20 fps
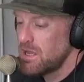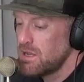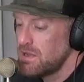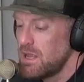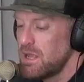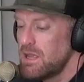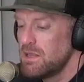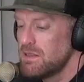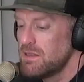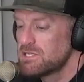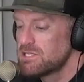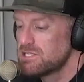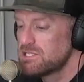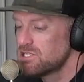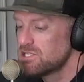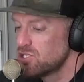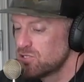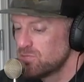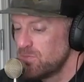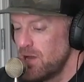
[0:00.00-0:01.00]
and this
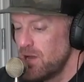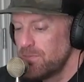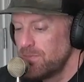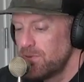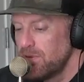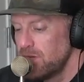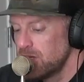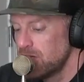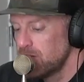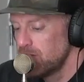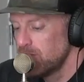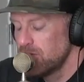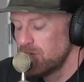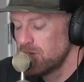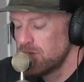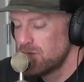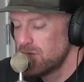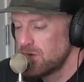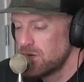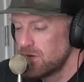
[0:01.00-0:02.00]
is just my opinion,
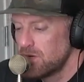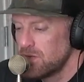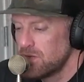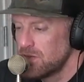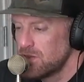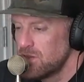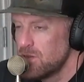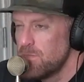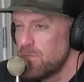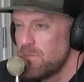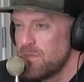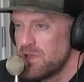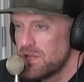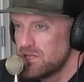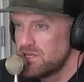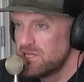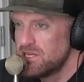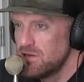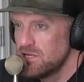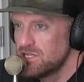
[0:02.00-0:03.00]
but the
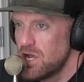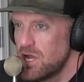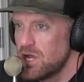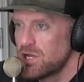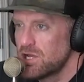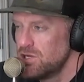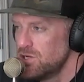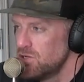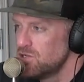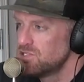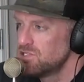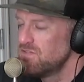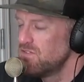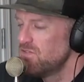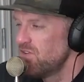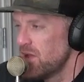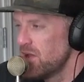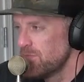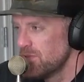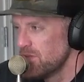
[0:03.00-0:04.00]
military is not conducive to
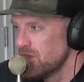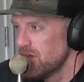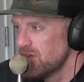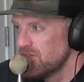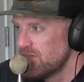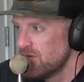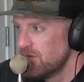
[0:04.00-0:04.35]
family life.